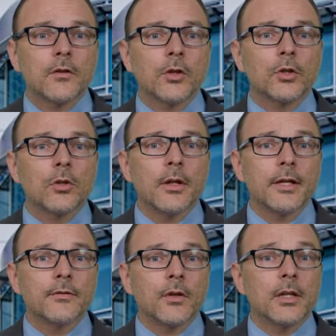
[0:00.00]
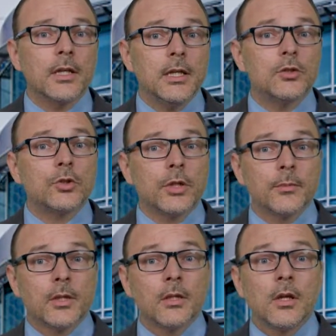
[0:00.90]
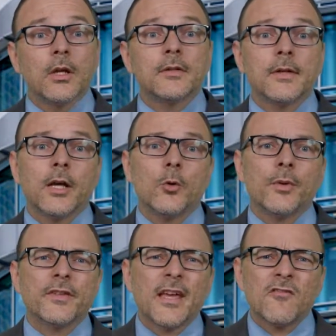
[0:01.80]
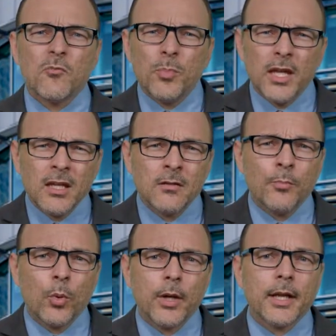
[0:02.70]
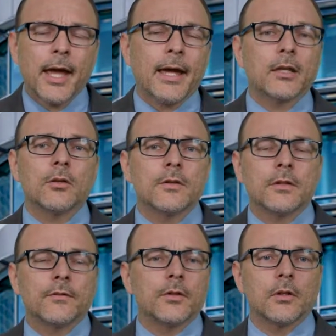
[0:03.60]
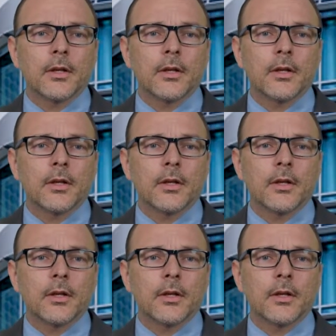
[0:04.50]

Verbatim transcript: are utilized for each treatment to help us have pinpoint accuracy for your